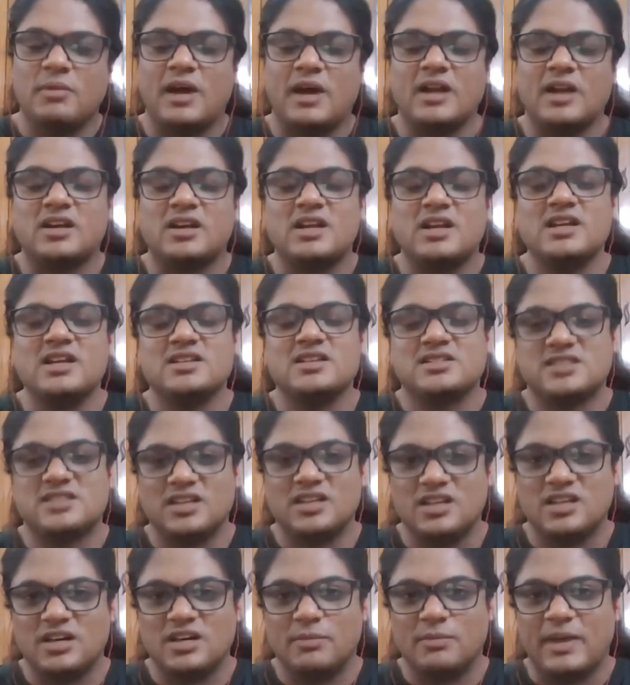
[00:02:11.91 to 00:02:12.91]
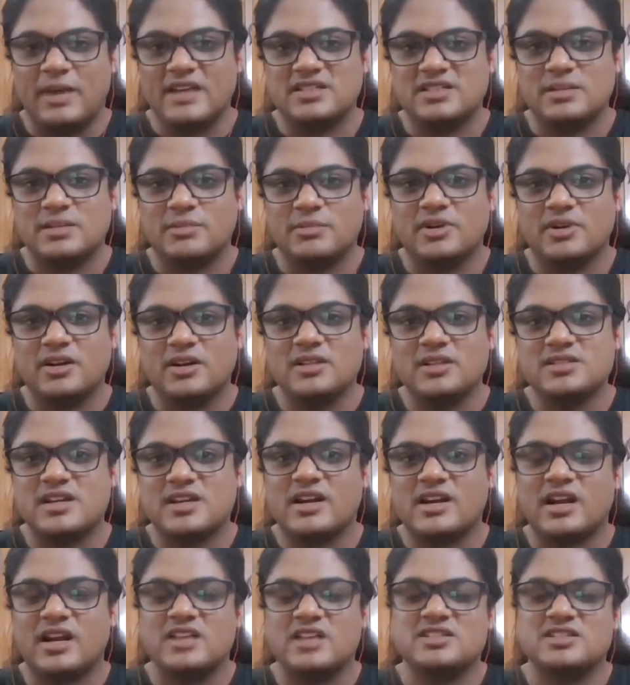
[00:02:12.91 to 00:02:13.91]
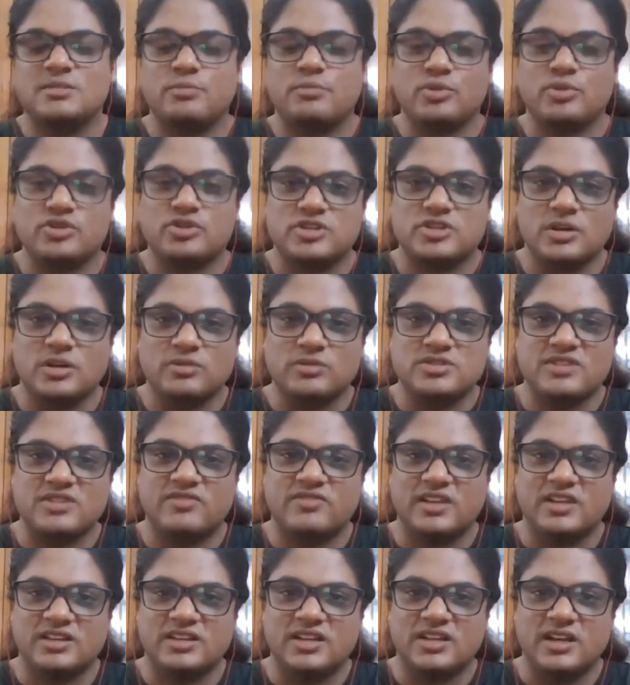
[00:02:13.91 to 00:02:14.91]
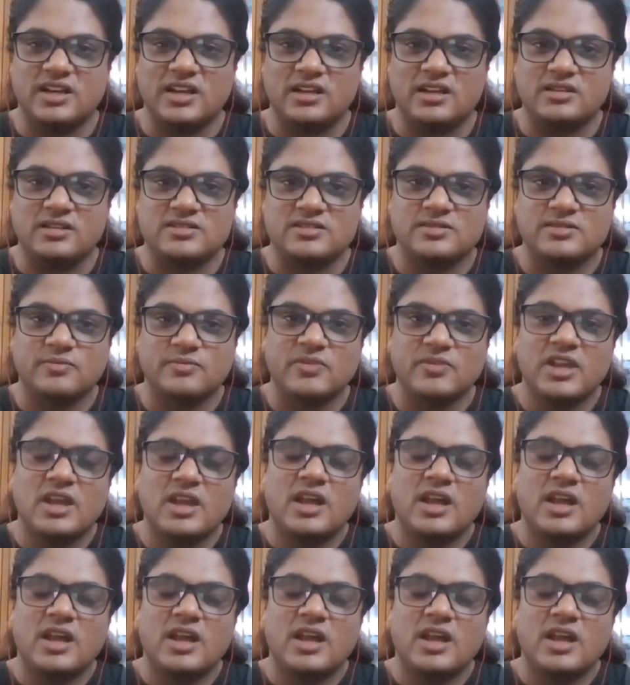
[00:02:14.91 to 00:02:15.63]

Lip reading: At least bicep curls and tricep pushdowns, if nothing else.